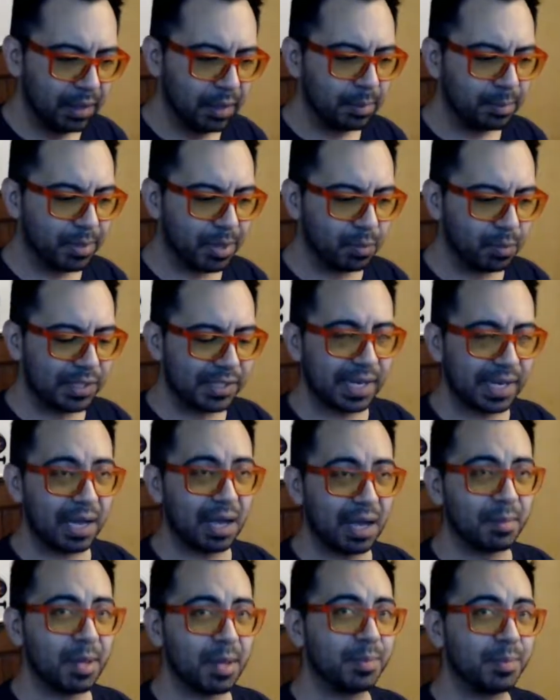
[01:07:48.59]
But once I
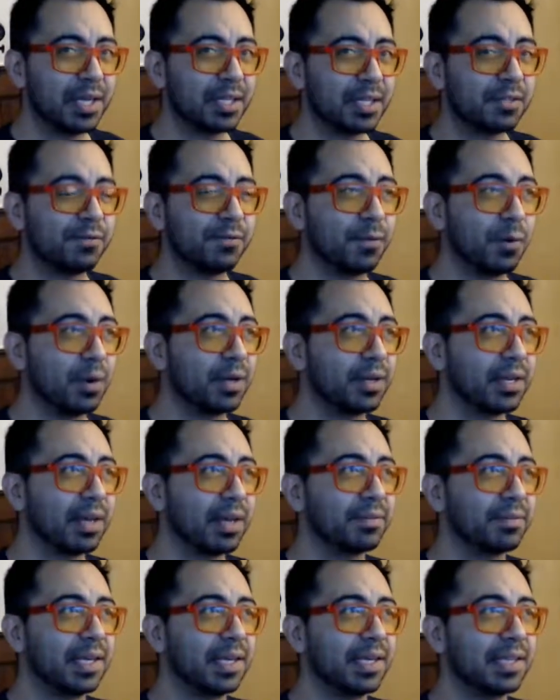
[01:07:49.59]
got my PS4
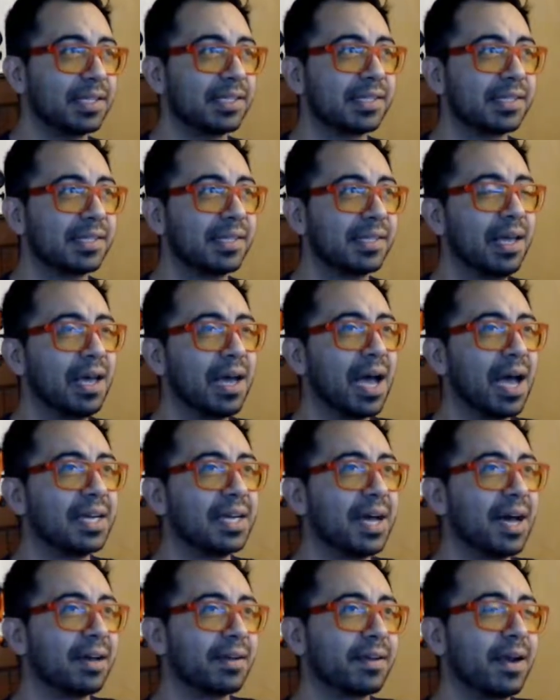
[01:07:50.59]
dev kits, I
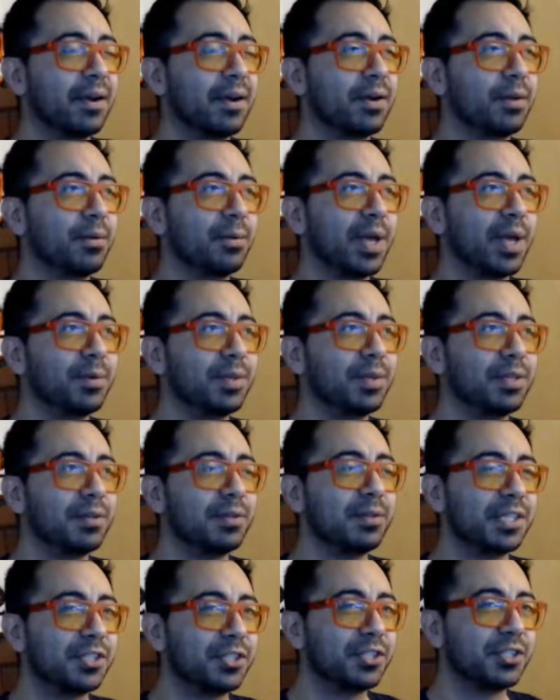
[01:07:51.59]
got carried away with
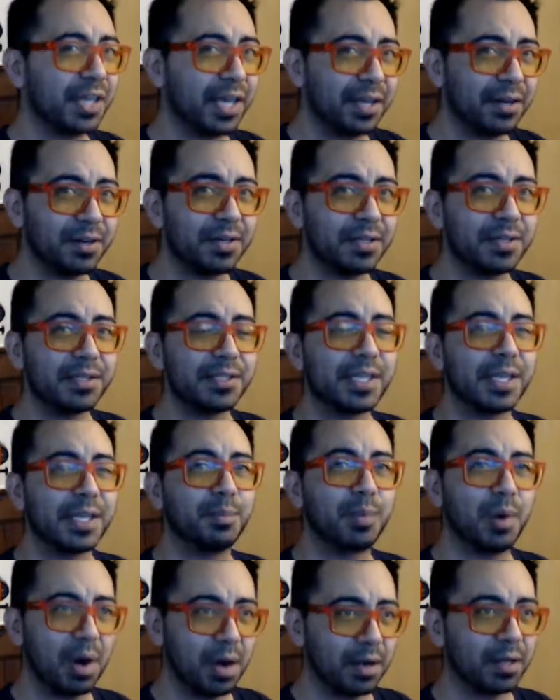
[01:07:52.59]
using shaders and
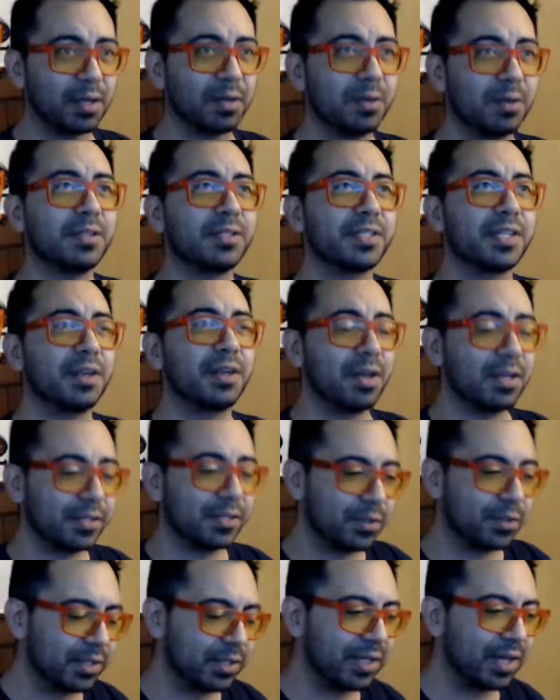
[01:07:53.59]
particles and all
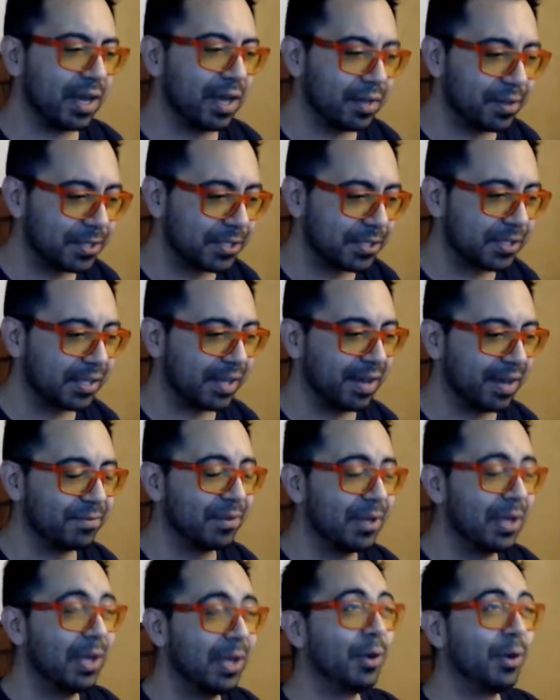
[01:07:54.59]
sorts of other stuff,